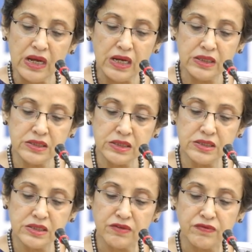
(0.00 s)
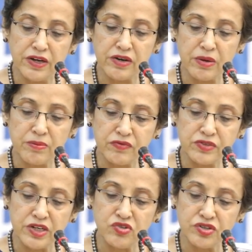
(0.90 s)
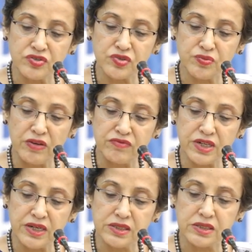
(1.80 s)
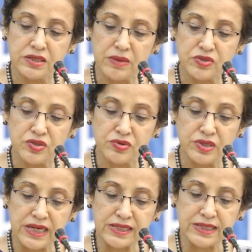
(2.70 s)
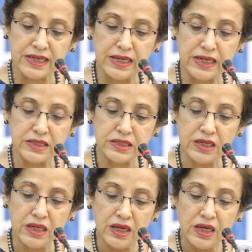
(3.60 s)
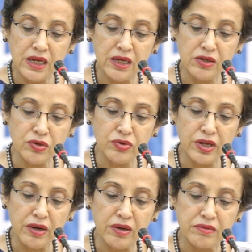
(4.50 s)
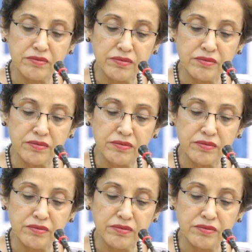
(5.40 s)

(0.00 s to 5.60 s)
And since the flare up of tensions, we have taken steps to de escalate, including,